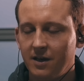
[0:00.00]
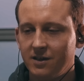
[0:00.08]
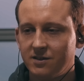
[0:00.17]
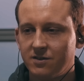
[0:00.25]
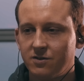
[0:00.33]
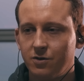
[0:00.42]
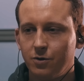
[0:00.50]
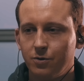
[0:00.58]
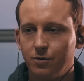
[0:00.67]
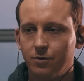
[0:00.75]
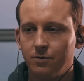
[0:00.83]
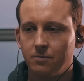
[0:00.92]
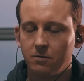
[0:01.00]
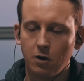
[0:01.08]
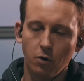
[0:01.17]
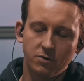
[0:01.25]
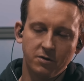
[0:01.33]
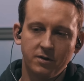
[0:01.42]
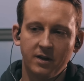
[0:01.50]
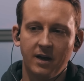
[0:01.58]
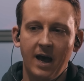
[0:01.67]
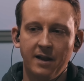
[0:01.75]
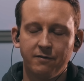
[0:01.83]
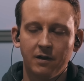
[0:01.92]
is to go to the
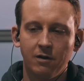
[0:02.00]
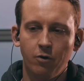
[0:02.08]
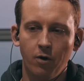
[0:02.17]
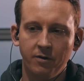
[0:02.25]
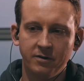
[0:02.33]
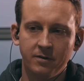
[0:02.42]
anvil horn